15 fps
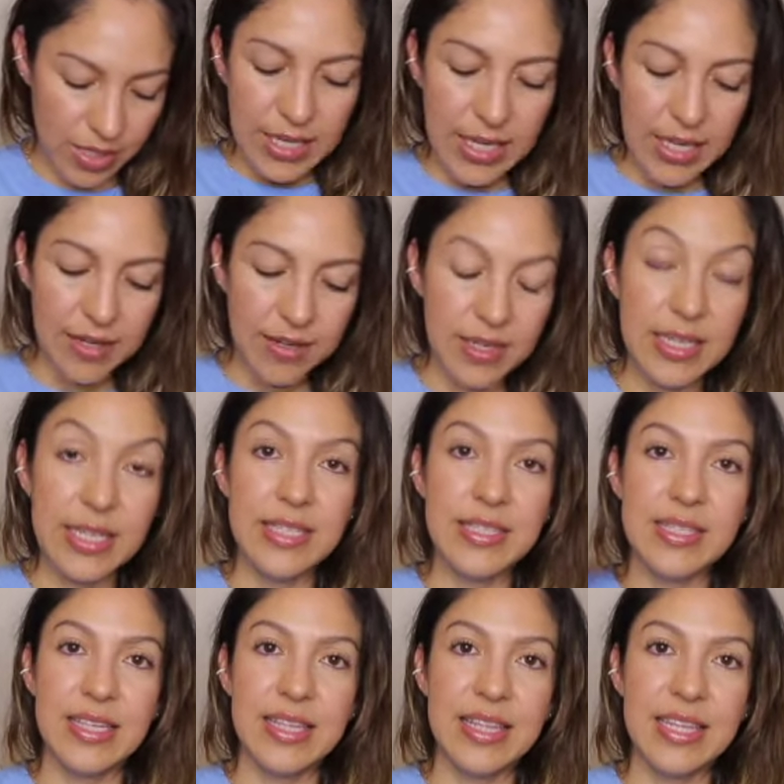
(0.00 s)
Here it
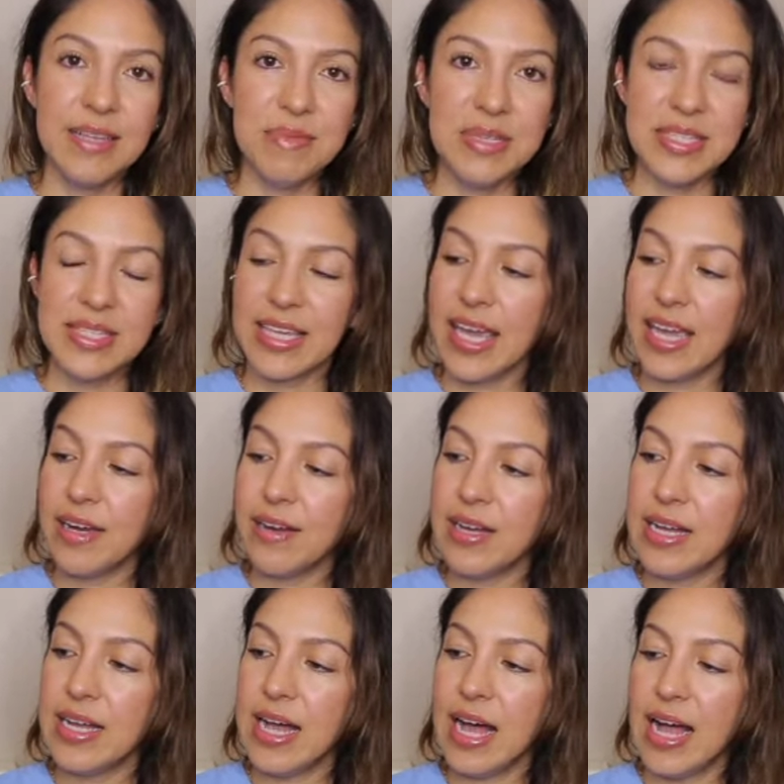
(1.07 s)
is, the
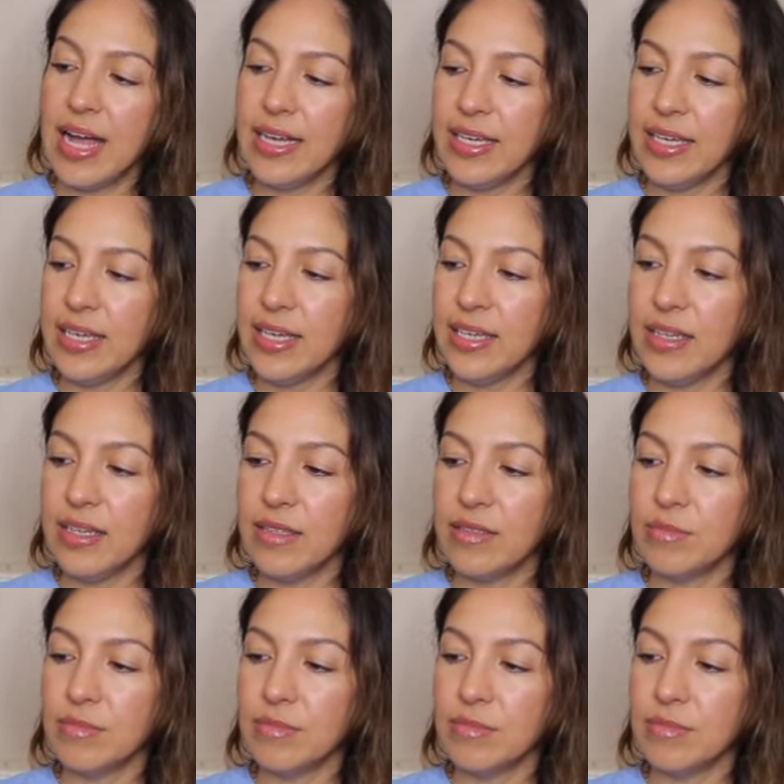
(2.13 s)
mascara. I